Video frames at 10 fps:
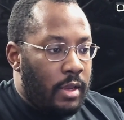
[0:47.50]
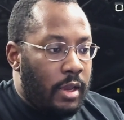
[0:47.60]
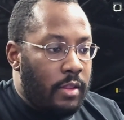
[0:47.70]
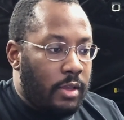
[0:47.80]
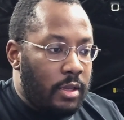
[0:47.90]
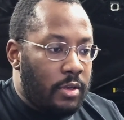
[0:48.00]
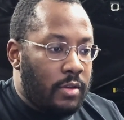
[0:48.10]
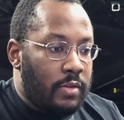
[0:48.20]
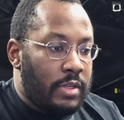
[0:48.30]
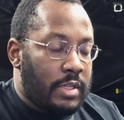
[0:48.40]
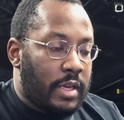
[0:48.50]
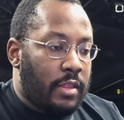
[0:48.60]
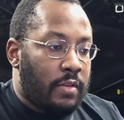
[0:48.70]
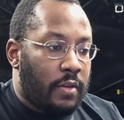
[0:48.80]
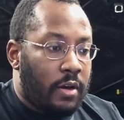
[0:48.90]
Now, the good news is
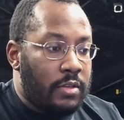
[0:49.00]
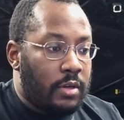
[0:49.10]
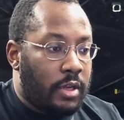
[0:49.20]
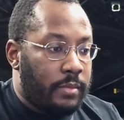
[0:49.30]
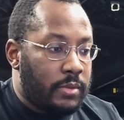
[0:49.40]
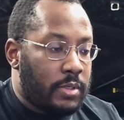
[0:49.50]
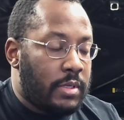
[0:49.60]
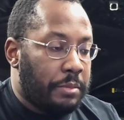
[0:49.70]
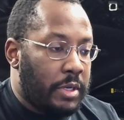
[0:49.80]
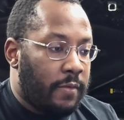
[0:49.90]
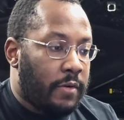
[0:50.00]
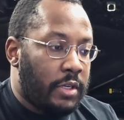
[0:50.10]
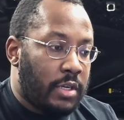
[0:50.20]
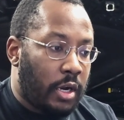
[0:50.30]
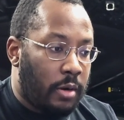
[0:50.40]
that this also comes with some
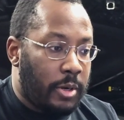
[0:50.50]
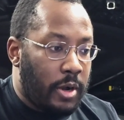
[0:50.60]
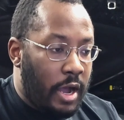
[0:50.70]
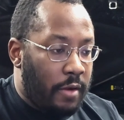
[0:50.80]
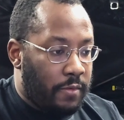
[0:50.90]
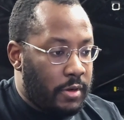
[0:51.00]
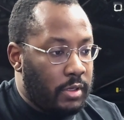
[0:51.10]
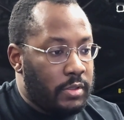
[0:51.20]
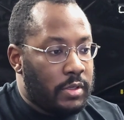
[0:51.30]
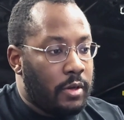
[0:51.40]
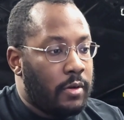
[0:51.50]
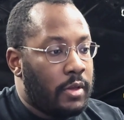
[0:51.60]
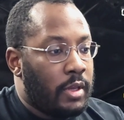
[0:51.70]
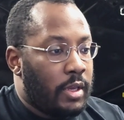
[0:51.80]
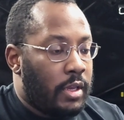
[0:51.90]
different turbo offerings.
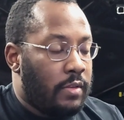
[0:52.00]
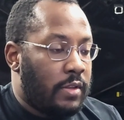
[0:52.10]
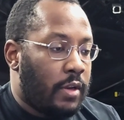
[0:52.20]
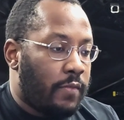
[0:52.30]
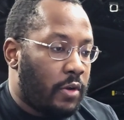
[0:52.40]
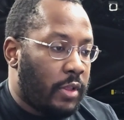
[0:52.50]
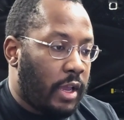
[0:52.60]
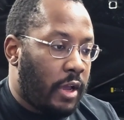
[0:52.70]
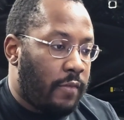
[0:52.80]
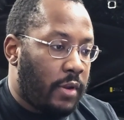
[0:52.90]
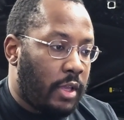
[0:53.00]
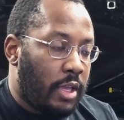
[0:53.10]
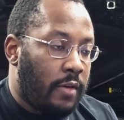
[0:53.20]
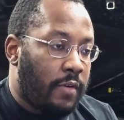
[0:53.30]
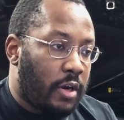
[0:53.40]
So instead of only offering
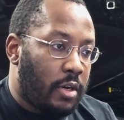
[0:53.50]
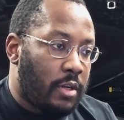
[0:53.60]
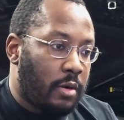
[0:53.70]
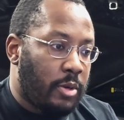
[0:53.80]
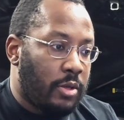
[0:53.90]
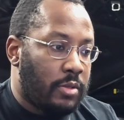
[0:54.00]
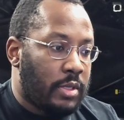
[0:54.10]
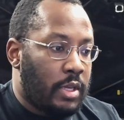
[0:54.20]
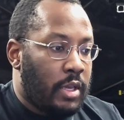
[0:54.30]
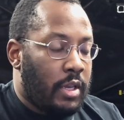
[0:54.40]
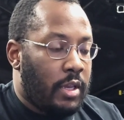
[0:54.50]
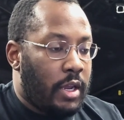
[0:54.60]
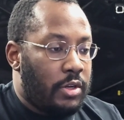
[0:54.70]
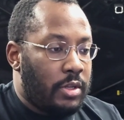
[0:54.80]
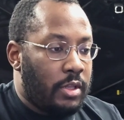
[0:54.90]
EFR turbos, it
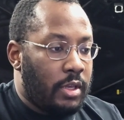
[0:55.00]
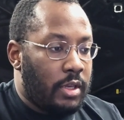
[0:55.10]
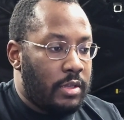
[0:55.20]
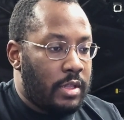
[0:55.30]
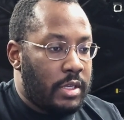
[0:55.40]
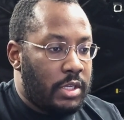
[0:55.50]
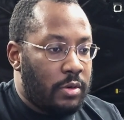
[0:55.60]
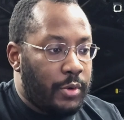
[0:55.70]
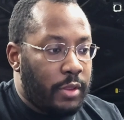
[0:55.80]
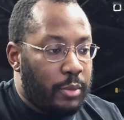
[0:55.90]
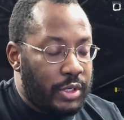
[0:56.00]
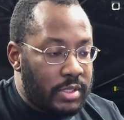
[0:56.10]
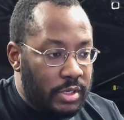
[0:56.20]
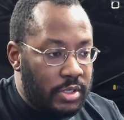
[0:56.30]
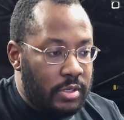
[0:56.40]
actually is listed with
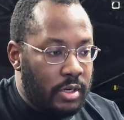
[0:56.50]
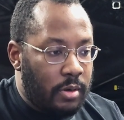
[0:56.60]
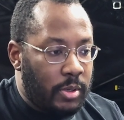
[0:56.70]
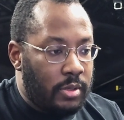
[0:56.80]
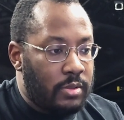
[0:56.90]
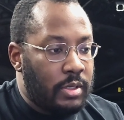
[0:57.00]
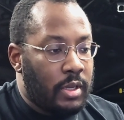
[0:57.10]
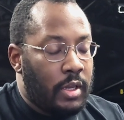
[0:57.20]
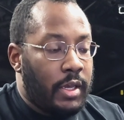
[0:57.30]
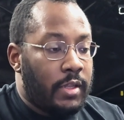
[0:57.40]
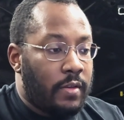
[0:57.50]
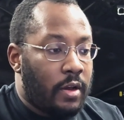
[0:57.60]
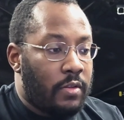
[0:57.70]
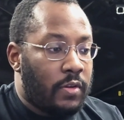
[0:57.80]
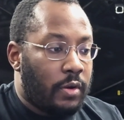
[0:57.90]
precision turbos, and it's
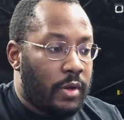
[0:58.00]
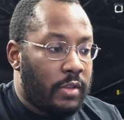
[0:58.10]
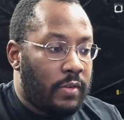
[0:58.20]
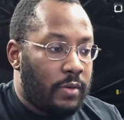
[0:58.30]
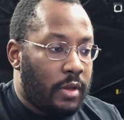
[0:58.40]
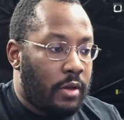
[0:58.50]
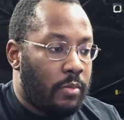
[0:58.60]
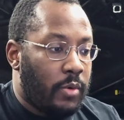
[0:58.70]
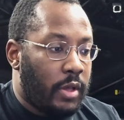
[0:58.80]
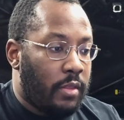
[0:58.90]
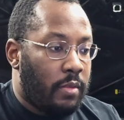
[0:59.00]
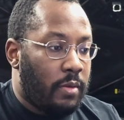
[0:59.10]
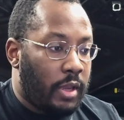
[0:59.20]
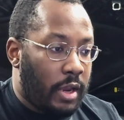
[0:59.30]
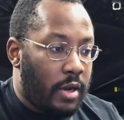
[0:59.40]
also going to come with
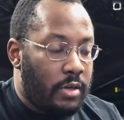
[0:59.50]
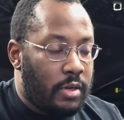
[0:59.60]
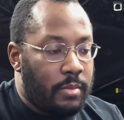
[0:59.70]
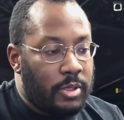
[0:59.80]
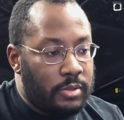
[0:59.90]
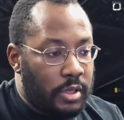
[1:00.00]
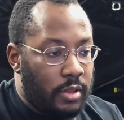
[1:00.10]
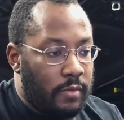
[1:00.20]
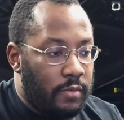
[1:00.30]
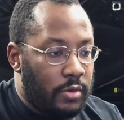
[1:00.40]
Garrett turbos in the